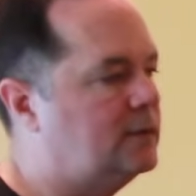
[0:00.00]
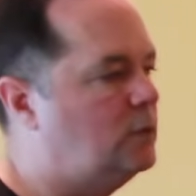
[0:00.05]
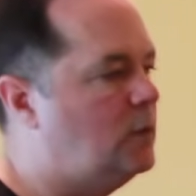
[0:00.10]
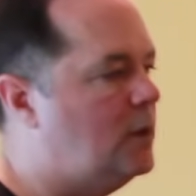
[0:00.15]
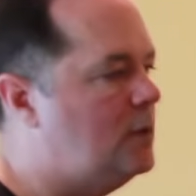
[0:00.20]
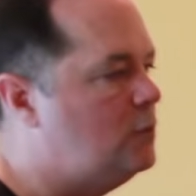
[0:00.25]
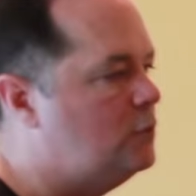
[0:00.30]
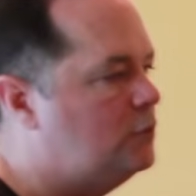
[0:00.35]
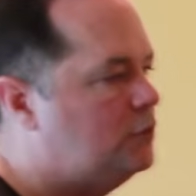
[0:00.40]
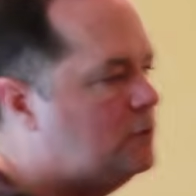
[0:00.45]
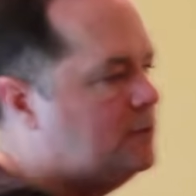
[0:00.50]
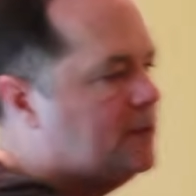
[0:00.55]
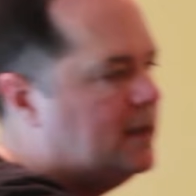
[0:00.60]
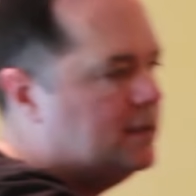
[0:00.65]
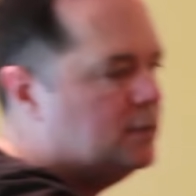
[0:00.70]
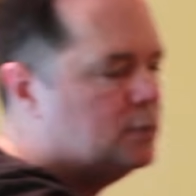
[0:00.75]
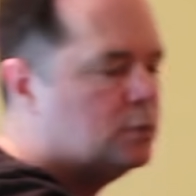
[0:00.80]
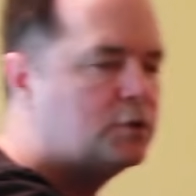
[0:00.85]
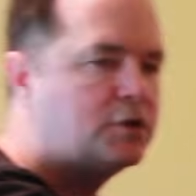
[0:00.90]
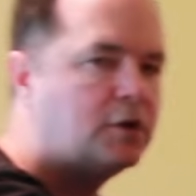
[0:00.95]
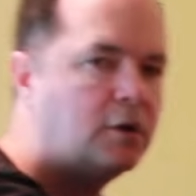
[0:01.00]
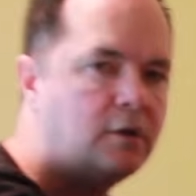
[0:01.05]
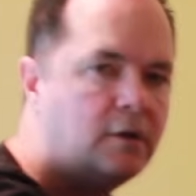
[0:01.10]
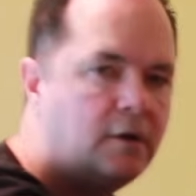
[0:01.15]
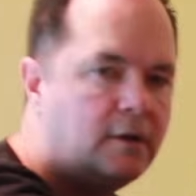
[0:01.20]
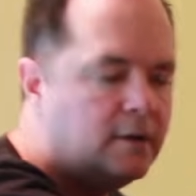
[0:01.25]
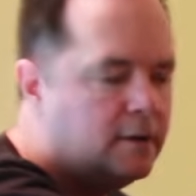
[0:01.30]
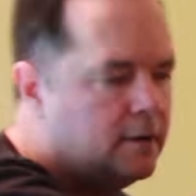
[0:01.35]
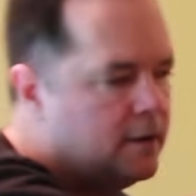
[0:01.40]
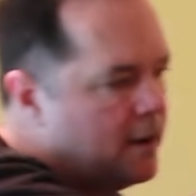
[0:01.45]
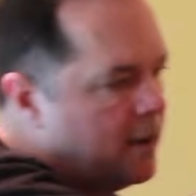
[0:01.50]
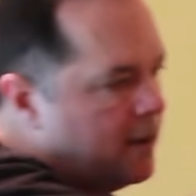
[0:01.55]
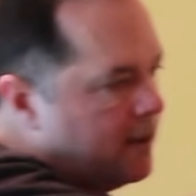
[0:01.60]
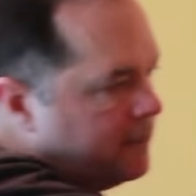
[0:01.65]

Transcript: And the way we'll do that is we'll turn on our